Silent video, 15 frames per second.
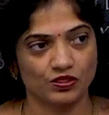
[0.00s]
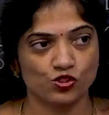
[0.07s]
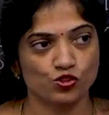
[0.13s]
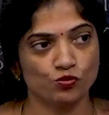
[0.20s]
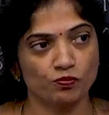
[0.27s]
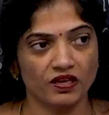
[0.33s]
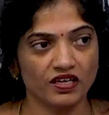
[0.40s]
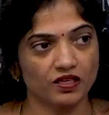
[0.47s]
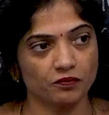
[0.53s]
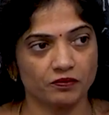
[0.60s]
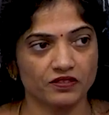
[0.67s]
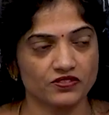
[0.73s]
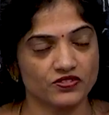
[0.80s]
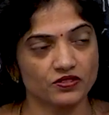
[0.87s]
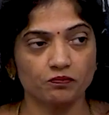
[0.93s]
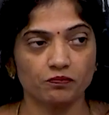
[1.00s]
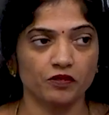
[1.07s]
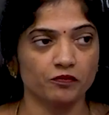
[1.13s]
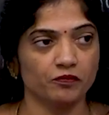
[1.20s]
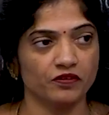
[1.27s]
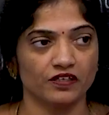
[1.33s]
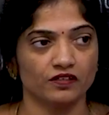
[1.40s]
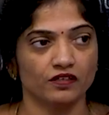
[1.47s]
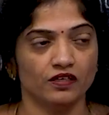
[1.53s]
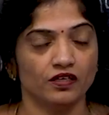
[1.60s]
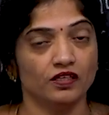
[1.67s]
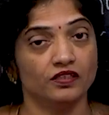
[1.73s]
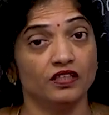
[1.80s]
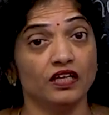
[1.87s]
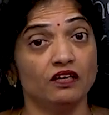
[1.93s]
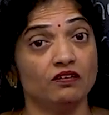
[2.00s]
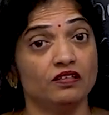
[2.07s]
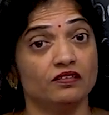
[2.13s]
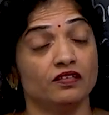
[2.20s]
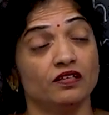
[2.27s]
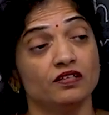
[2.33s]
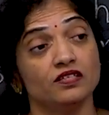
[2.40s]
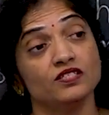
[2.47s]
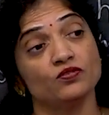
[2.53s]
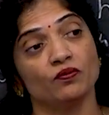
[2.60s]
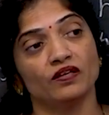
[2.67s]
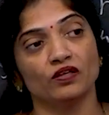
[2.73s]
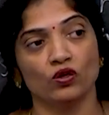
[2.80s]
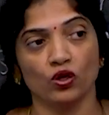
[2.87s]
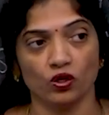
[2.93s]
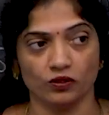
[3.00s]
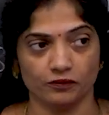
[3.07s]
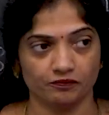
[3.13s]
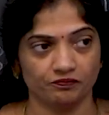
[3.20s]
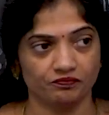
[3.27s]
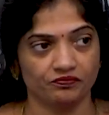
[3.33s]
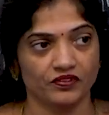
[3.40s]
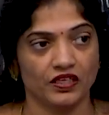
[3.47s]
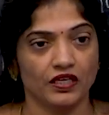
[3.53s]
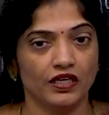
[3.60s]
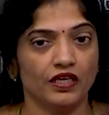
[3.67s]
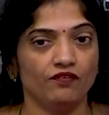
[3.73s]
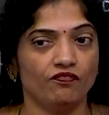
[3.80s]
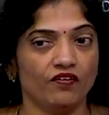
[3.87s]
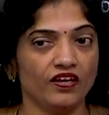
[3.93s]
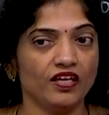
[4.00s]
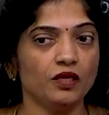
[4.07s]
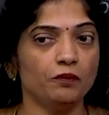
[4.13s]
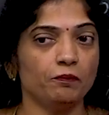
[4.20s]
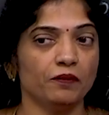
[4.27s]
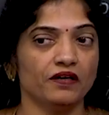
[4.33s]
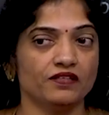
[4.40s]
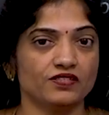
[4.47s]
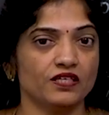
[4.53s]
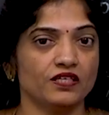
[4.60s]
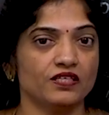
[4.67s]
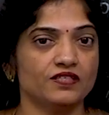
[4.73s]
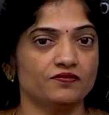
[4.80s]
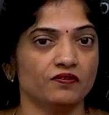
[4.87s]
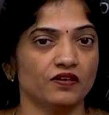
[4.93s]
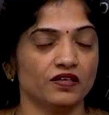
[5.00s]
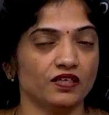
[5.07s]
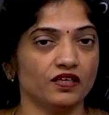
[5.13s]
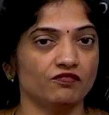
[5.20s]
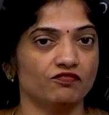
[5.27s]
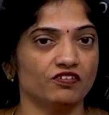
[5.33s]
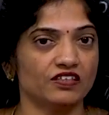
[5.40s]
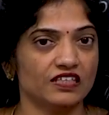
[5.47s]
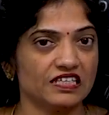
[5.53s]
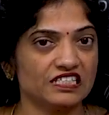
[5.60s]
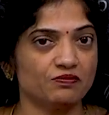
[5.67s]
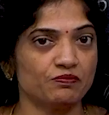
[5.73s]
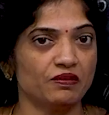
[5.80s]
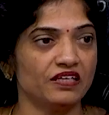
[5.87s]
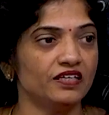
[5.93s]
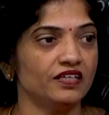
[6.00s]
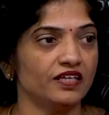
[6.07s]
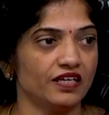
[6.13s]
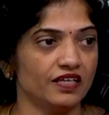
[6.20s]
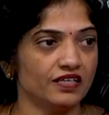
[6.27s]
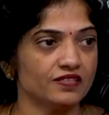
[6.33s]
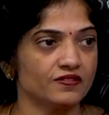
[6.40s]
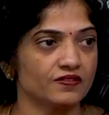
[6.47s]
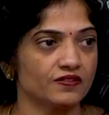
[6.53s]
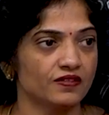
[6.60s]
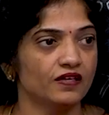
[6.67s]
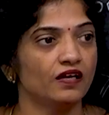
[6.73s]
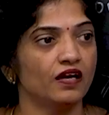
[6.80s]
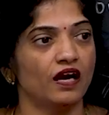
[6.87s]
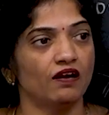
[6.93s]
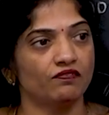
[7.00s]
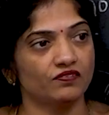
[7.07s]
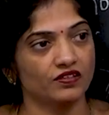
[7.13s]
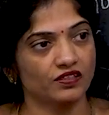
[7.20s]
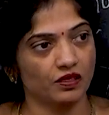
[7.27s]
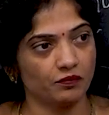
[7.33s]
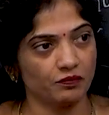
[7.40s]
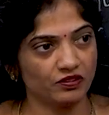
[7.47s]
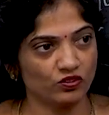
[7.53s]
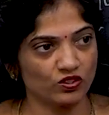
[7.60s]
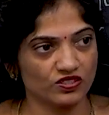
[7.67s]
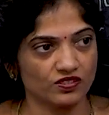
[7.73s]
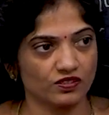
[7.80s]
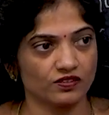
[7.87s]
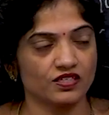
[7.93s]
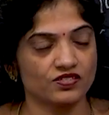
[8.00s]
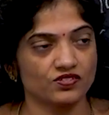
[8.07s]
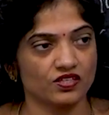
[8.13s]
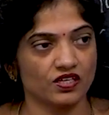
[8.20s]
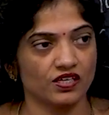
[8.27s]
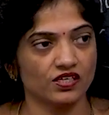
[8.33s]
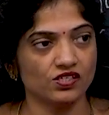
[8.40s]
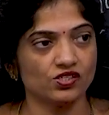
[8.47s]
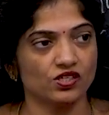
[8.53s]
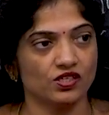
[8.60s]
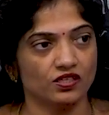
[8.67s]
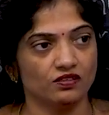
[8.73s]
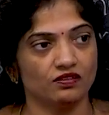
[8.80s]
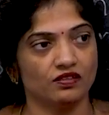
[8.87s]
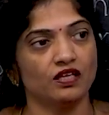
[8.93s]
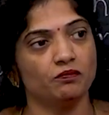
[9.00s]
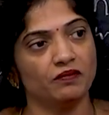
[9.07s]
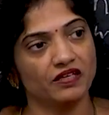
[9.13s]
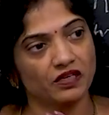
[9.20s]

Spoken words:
To make a person permanent. There is one law. If any person is working for these many days, after coming to a certain stage, they